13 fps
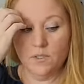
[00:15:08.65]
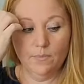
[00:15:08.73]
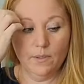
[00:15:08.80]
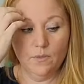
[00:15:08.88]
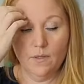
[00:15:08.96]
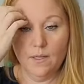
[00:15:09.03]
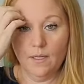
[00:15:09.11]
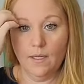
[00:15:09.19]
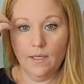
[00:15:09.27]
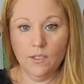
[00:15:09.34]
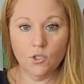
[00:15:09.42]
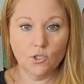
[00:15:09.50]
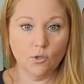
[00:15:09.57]
both
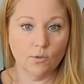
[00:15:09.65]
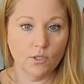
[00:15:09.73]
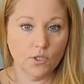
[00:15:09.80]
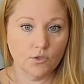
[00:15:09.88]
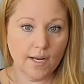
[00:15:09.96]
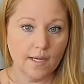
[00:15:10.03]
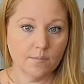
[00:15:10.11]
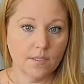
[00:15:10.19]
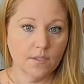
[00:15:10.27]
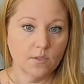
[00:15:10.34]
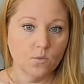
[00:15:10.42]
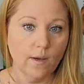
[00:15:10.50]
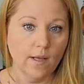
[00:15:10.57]
the shoulder straps
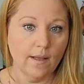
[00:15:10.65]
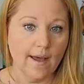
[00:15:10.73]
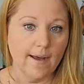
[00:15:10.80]
as well